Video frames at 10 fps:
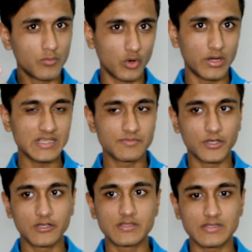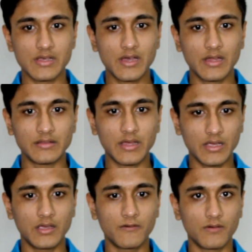more less, because
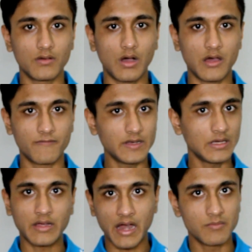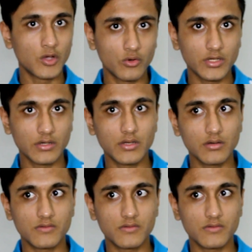they are very academic oriented.